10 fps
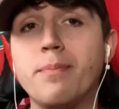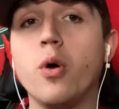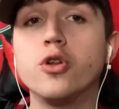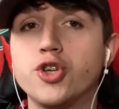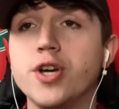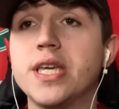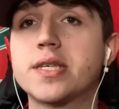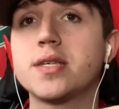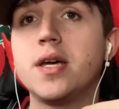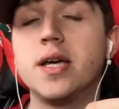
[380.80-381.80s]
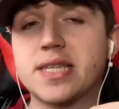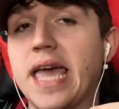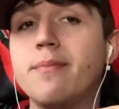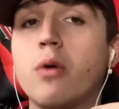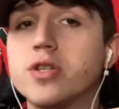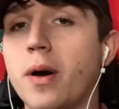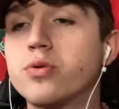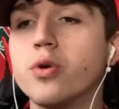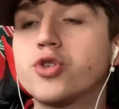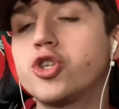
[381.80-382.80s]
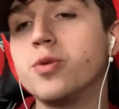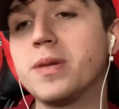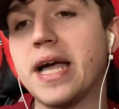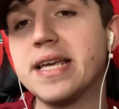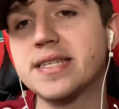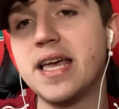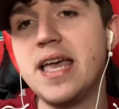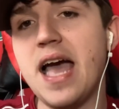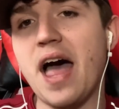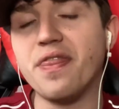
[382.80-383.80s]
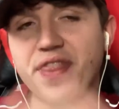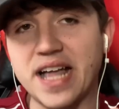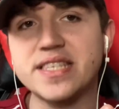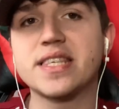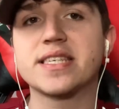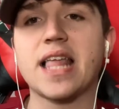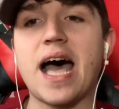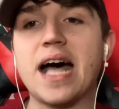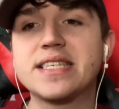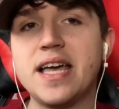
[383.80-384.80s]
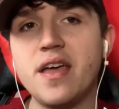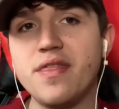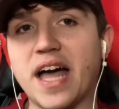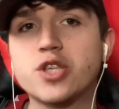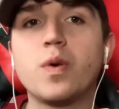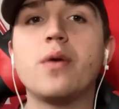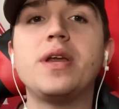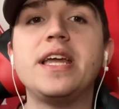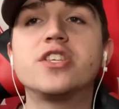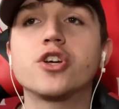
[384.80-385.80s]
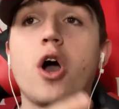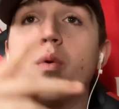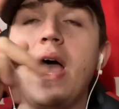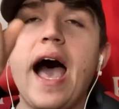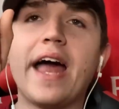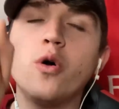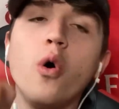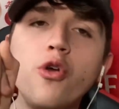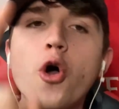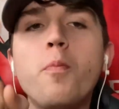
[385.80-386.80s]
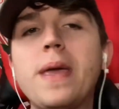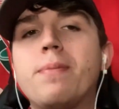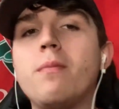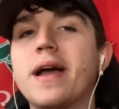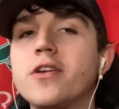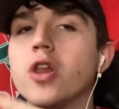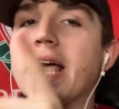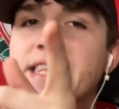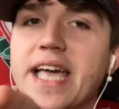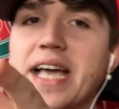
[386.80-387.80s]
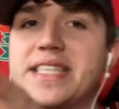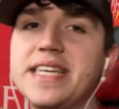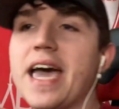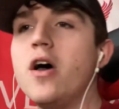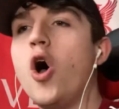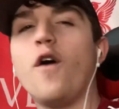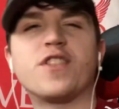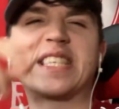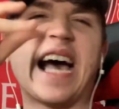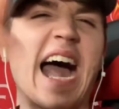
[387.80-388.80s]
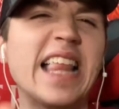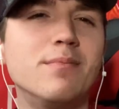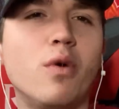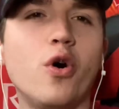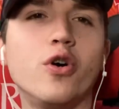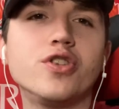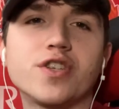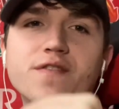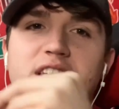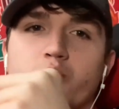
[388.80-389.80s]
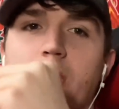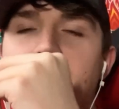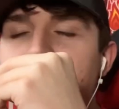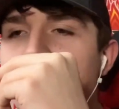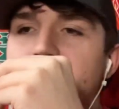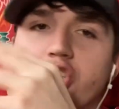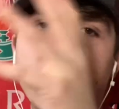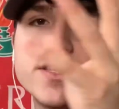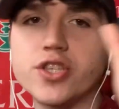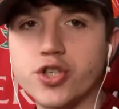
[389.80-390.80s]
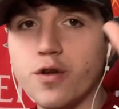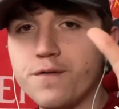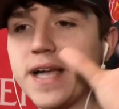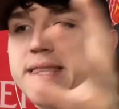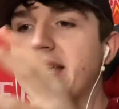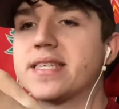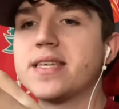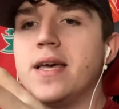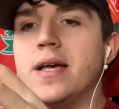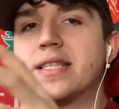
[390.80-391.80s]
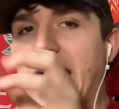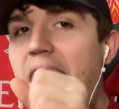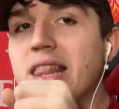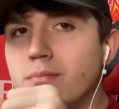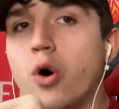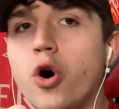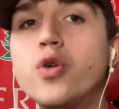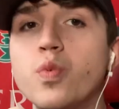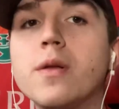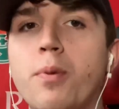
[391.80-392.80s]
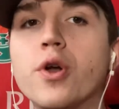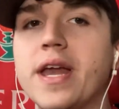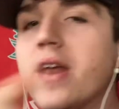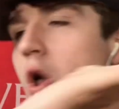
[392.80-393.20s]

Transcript: Paul Joyce has came out about those two players. And that's the start. That's where we need to go. And although people might not like the idea of the Tyler Mortons of this world getting a chance and stuff like this, Tyler Morton will put in